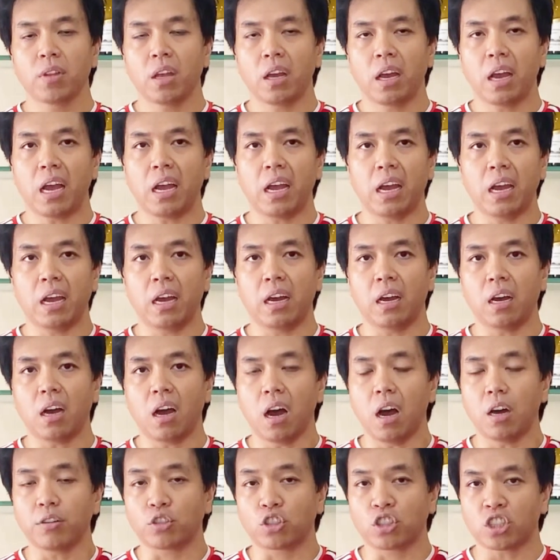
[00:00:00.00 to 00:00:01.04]

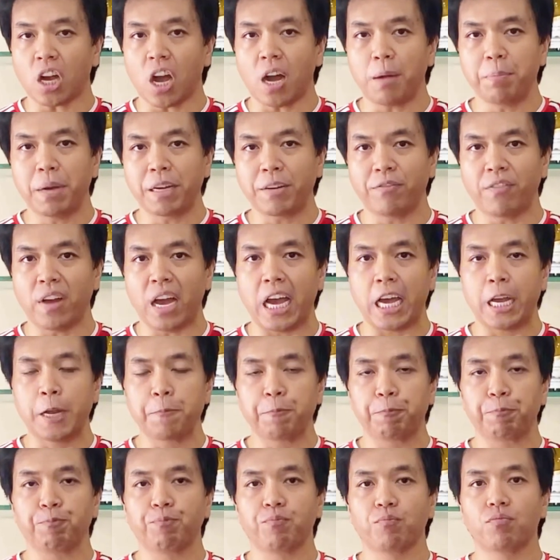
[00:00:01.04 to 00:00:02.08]
of Sean
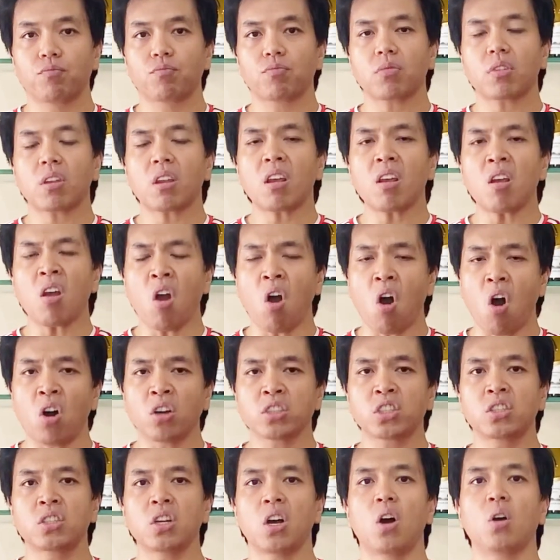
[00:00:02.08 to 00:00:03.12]
McVay.
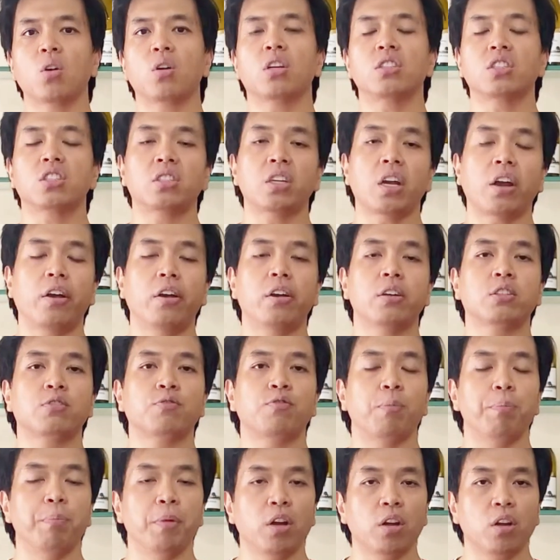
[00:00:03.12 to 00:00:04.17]
Also, Caserio is
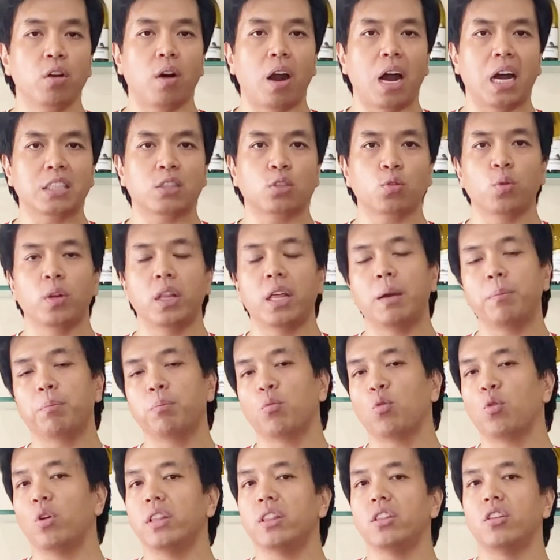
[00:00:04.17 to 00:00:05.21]
familiarized with him
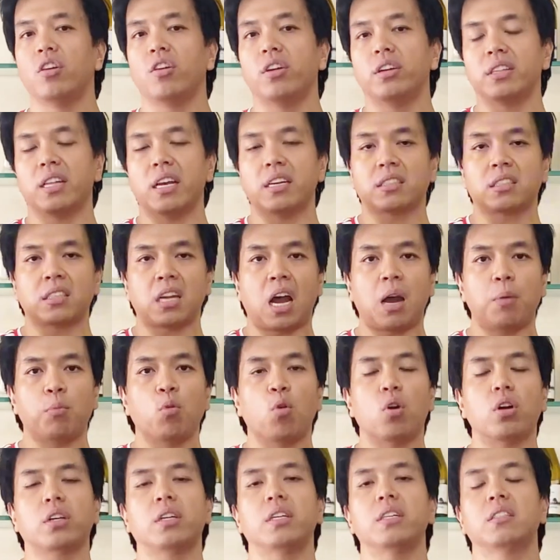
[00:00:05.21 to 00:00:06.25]
during their time
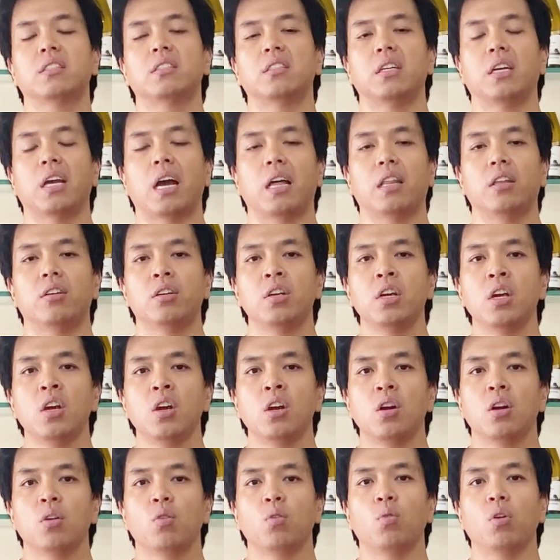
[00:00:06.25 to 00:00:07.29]
working together
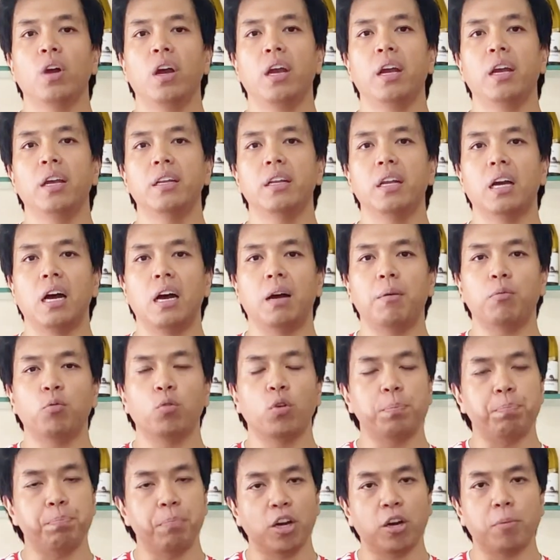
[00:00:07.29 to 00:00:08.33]

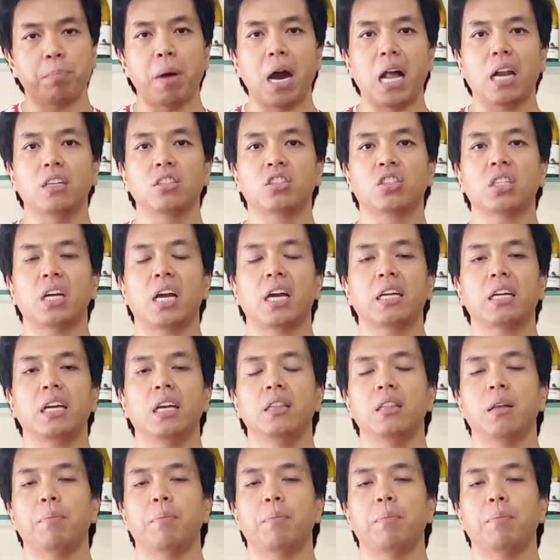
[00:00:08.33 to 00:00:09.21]
with Bill Belichick